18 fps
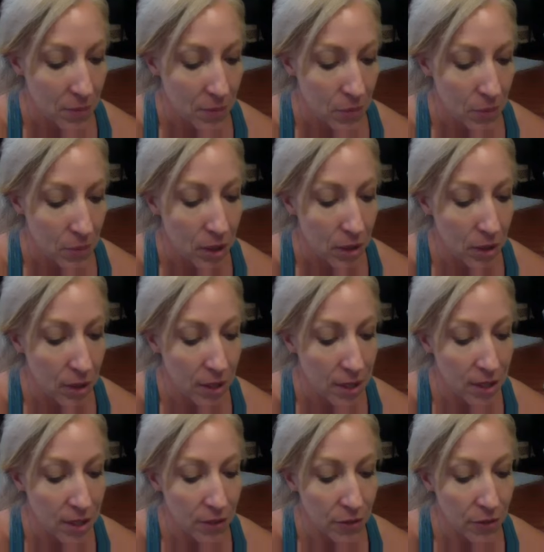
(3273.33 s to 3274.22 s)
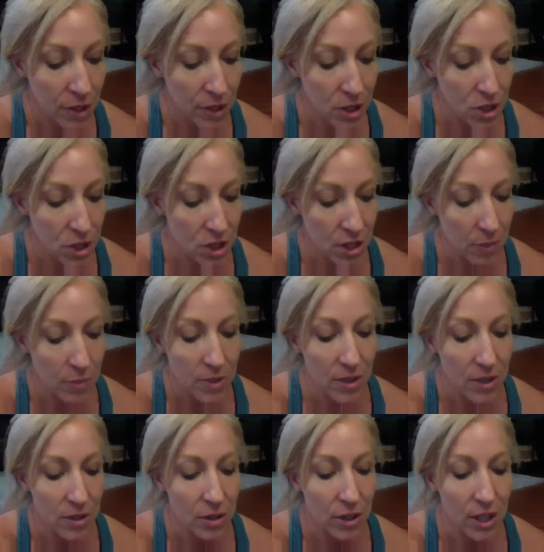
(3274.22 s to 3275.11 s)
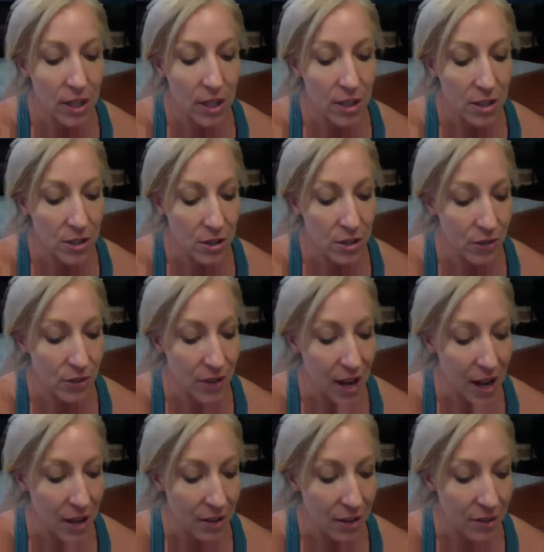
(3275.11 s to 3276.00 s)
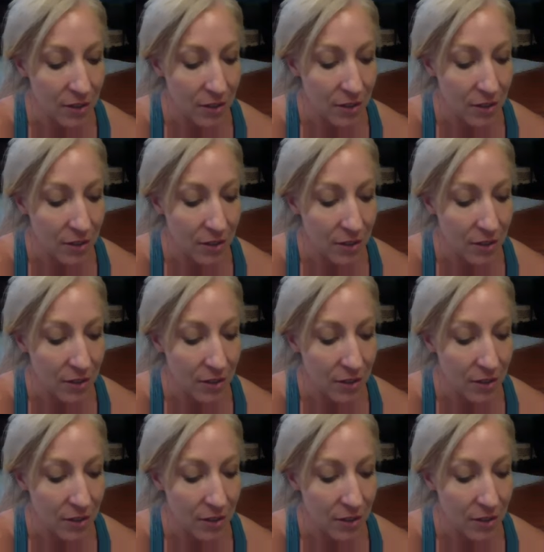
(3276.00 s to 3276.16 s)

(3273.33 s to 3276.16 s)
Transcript: We are on different ships looking to survive.